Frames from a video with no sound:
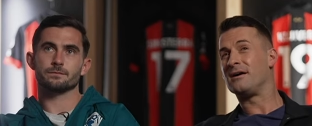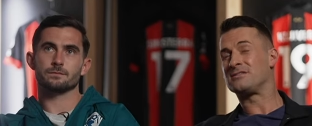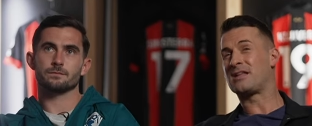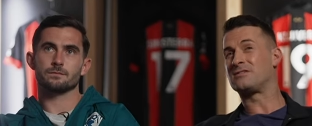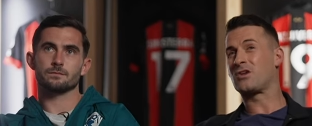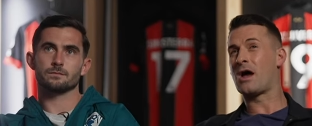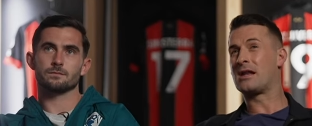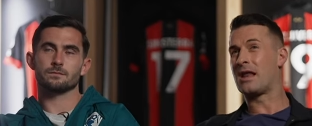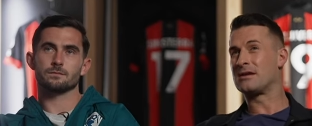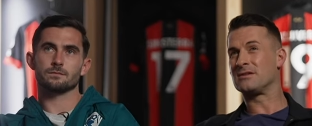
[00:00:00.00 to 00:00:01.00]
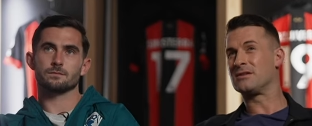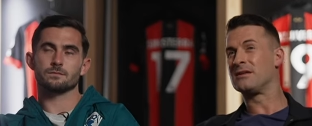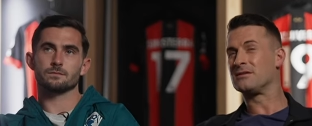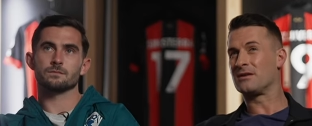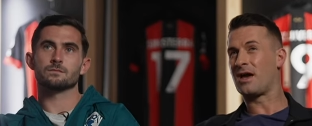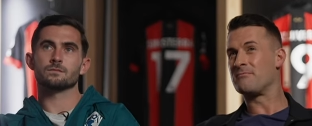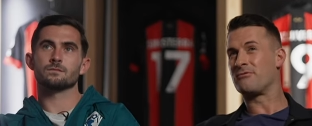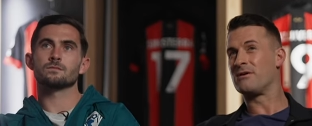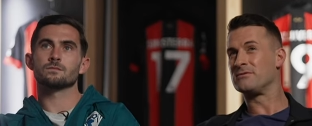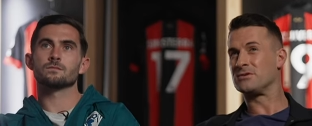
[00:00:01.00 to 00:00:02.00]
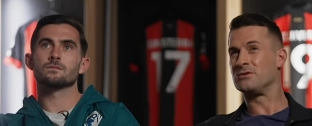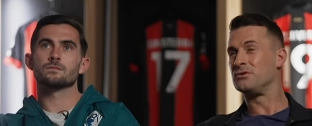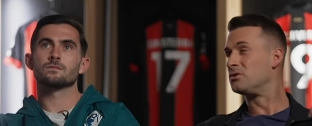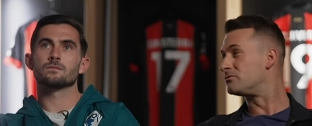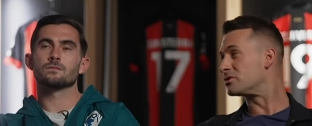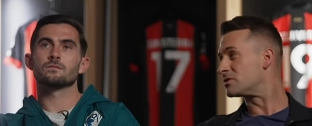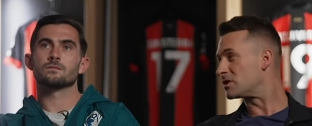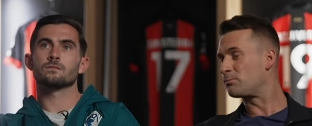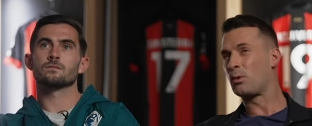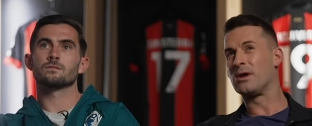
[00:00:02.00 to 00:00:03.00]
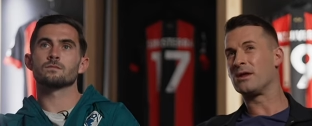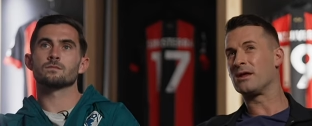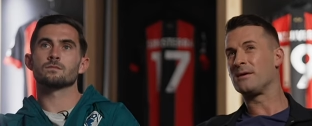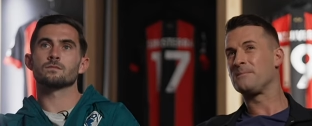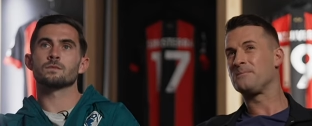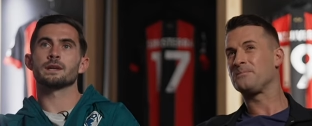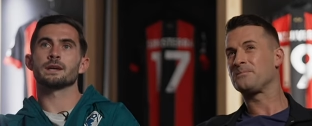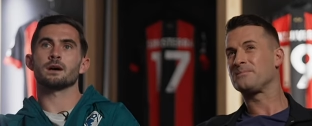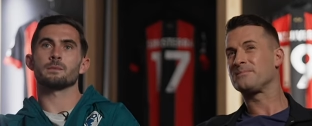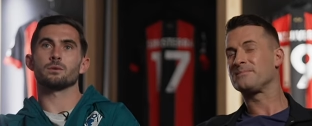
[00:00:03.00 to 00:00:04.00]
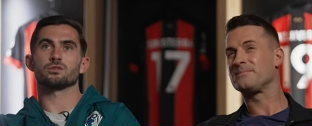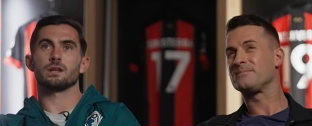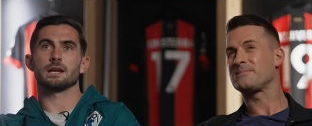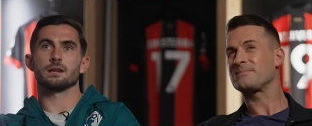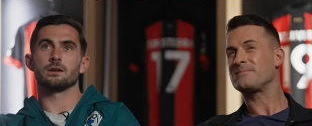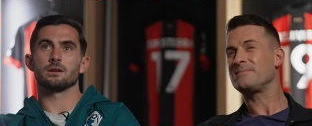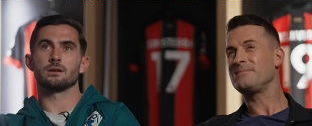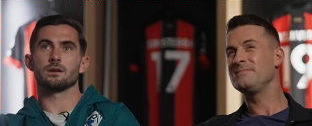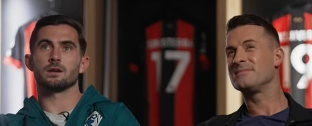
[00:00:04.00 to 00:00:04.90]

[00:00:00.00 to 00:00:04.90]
Speaker 1: And it's that tired legs at the end of the game for Everton, and you've just exploited it.
Speaker 2: Yeah, I mean, it wasn't like an